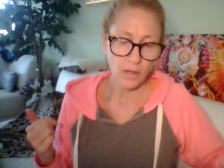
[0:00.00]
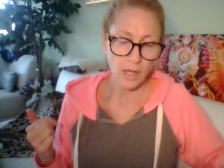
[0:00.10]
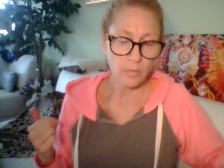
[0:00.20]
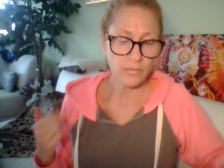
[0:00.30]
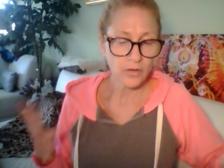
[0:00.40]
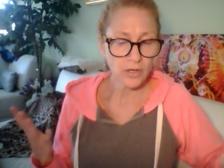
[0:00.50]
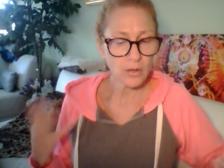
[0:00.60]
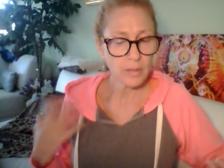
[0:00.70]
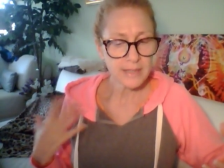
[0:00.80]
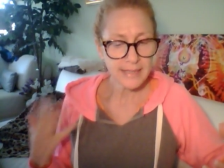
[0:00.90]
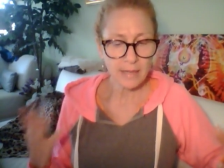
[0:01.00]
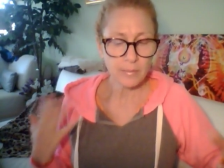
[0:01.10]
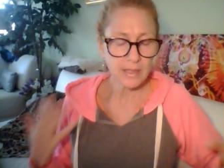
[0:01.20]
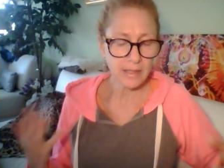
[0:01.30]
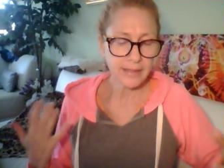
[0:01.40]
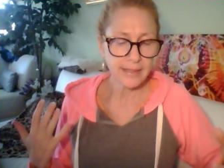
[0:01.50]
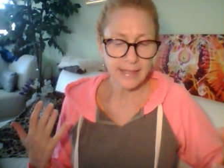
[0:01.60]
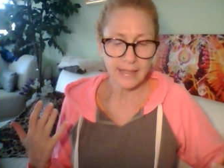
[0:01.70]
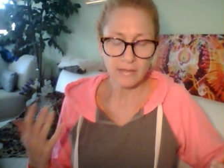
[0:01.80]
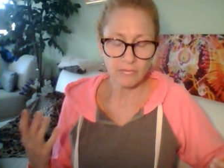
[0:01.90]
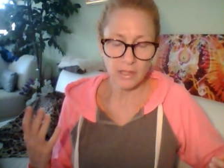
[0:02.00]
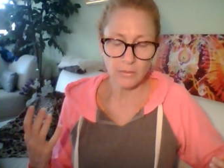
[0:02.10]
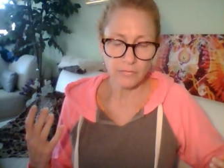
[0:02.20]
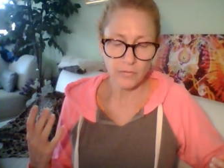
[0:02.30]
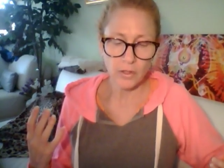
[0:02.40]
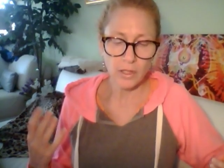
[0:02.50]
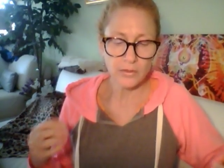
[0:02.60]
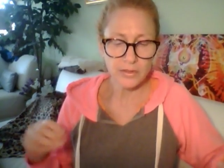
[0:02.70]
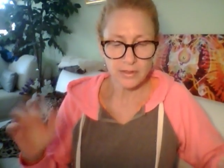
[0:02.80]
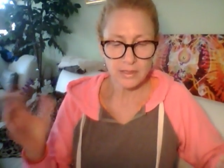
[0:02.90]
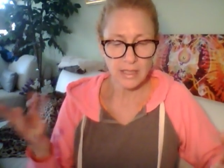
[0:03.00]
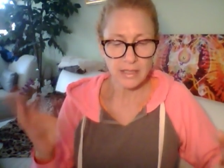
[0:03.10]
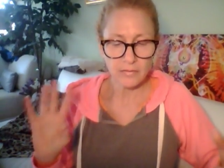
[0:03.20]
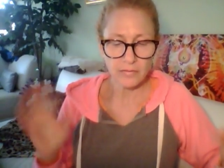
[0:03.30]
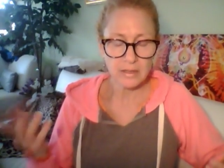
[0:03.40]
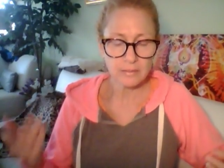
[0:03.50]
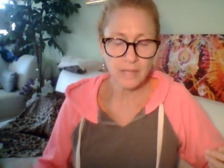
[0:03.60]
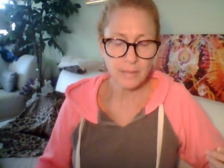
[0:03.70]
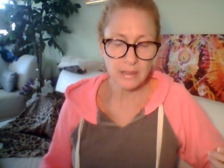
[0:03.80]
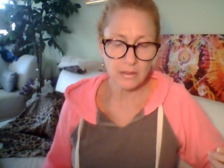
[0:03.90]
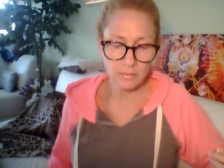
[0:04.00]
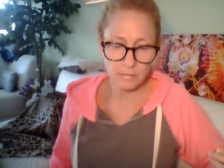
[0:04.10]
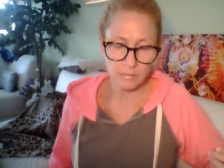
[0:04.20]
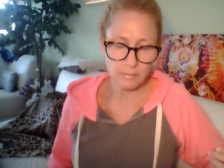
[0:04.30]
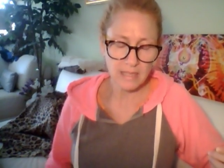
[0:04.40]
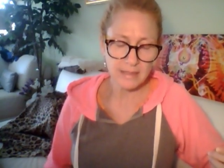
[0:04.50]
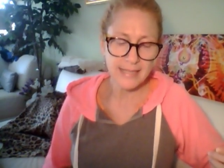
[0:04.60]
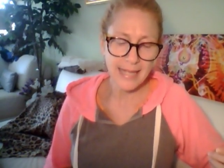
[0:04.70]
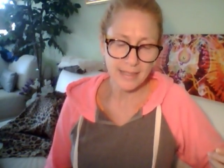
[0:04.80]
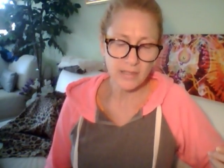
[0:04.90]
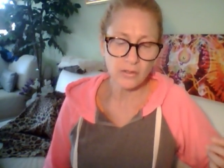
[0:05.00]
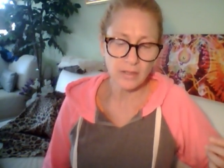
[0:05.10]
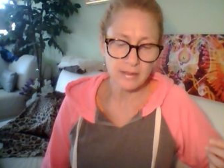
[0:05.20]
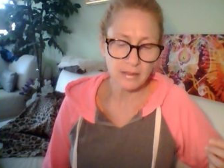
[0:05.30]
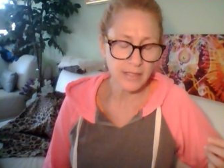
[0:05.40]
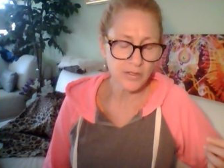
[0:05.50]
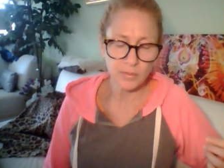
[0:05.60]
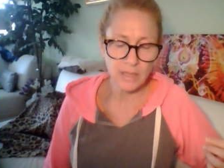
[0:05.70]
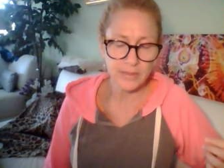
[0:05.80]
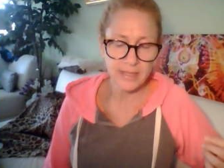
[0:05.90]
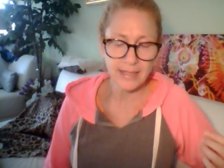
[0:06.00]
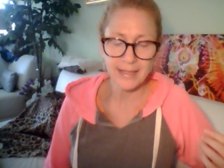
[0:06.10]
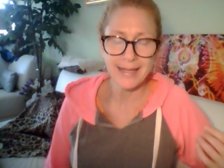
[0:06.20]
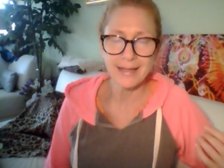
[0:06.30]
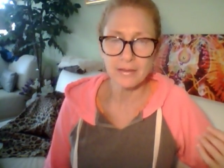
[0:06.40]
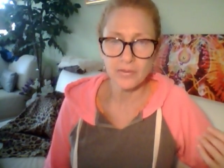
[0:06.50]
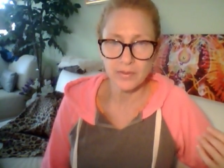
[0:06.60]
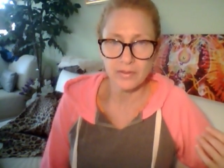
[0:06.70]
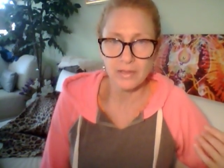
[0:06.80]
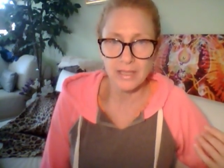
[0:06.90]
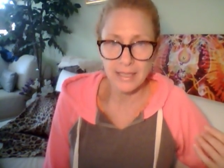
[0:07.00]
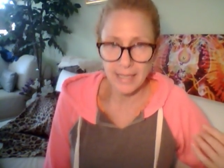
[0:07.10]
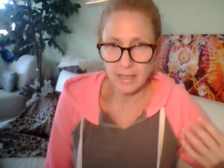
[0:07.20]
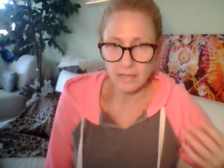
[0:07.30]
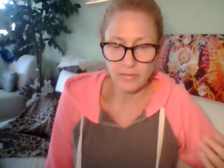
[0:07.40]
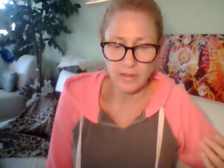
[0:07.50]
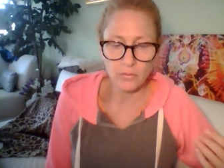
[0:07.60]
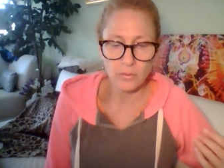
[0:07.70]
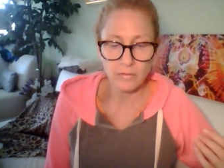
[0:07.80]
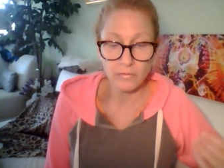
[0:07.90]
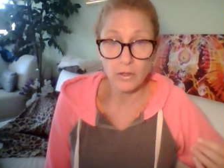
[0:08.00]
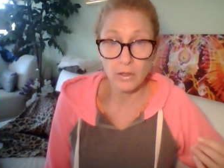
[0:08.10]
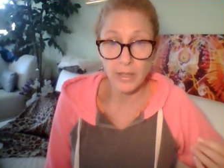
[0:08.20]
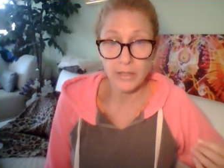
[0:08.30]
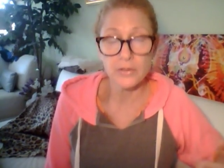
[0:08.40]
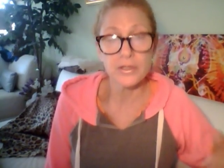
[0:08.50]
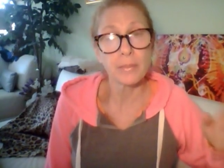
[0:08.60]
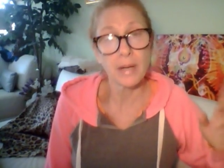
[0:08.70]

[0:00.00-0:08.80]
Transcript: Um, Virgo, up and down, but nothing negative really with Virgo. It's just kind of um, maybe a little bit of sadness or isolation, but I wasn't get, getting specifically negative things with the Virgo energy.